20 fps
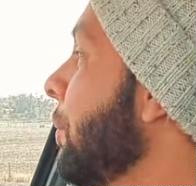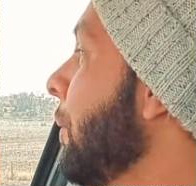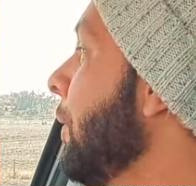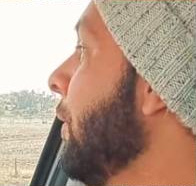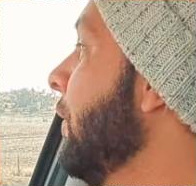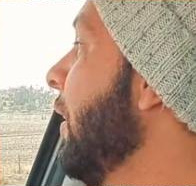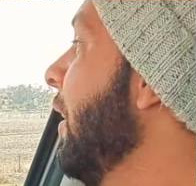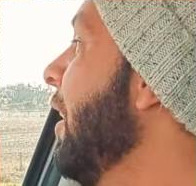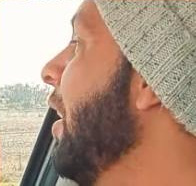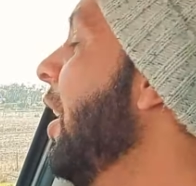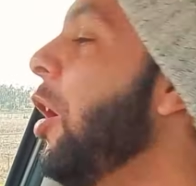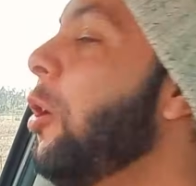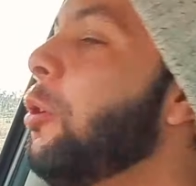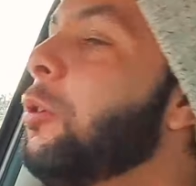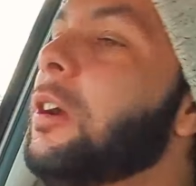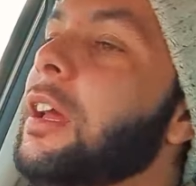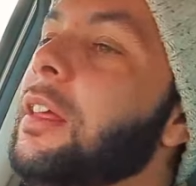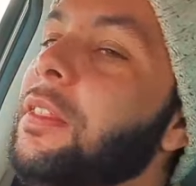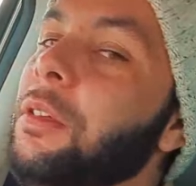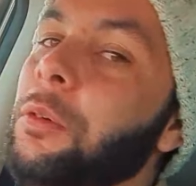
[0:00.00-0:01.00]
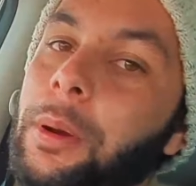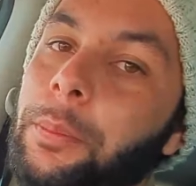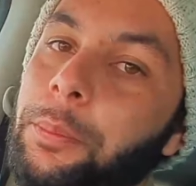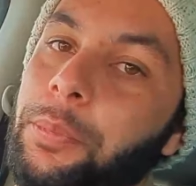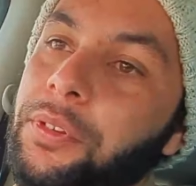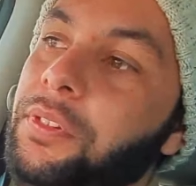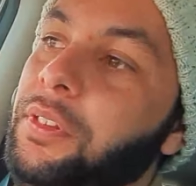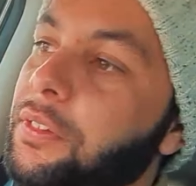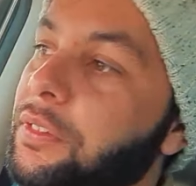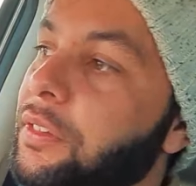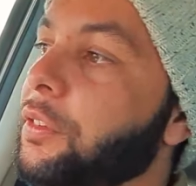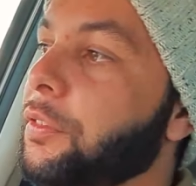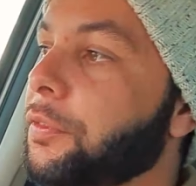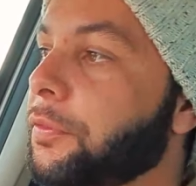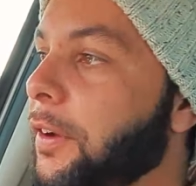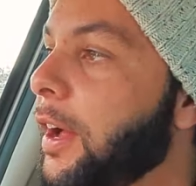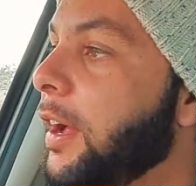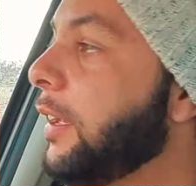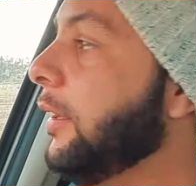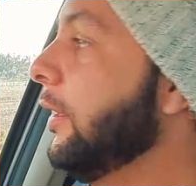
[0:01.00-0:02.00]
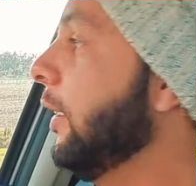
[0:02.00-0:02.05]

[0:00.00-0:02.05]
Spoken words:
was okay. The 1.6 is fine,